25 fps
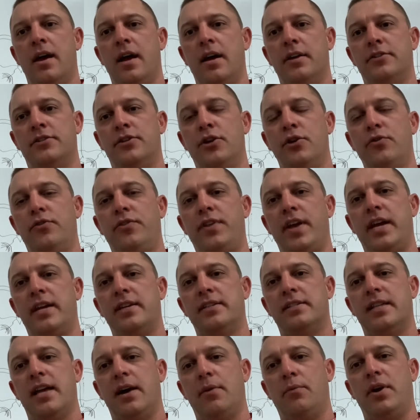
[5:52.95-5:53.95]
Two
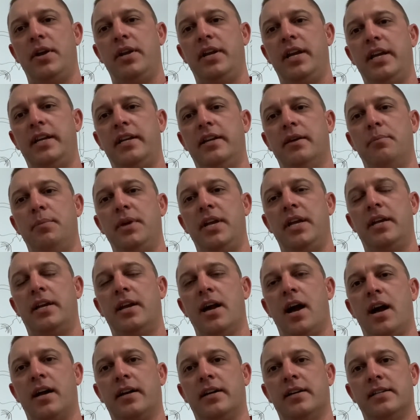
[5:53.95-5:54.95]
things that we need to be
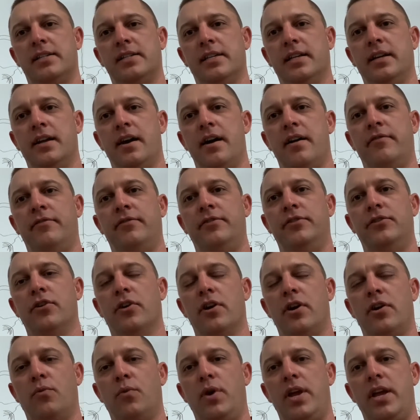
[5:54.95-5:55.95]
cognizant of
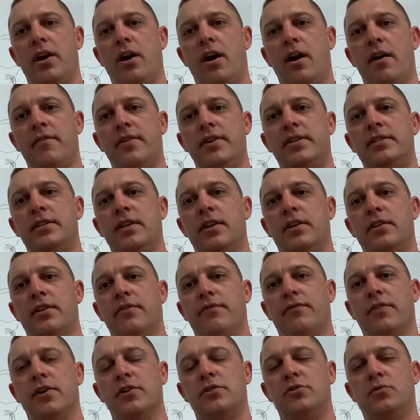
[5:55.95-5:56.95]
during wheat harvest.
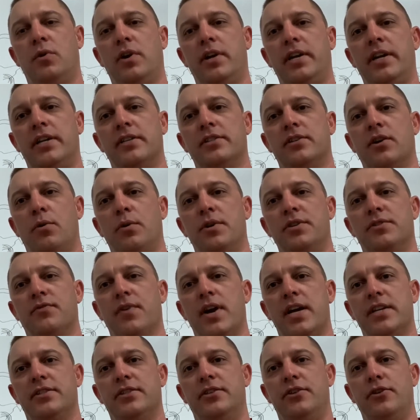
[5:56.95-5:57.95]
The first one is always
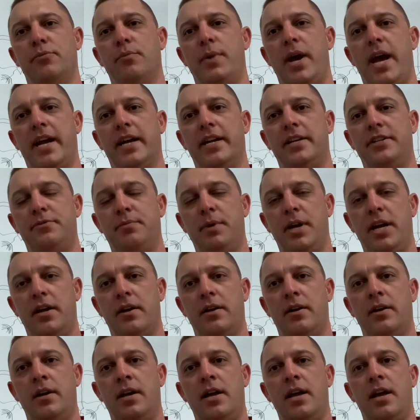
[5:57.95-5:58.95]
residue
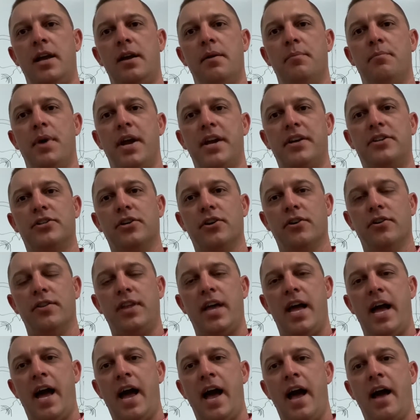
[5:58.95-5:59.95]
management. Make sure
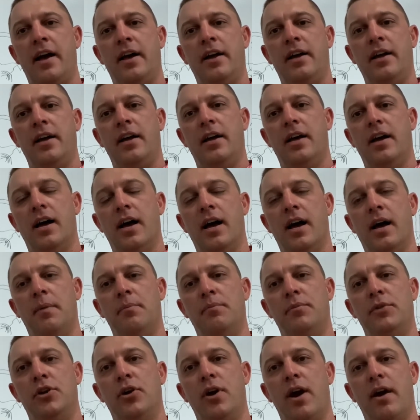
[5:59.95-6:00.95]
that
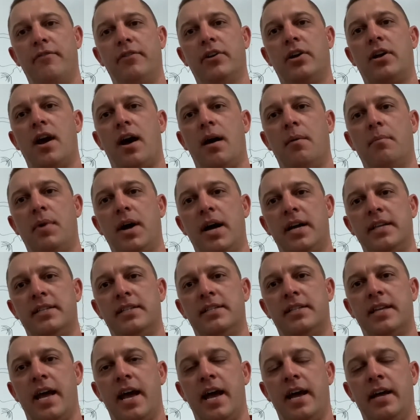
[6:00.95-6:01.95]
you have your combine
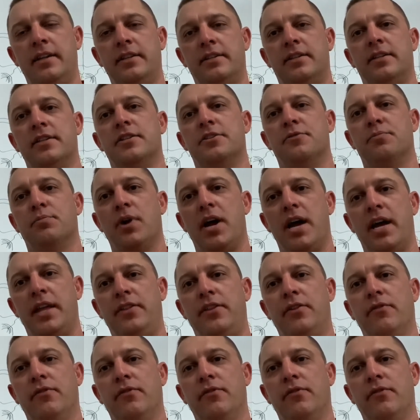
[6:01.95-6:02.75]
set to spread the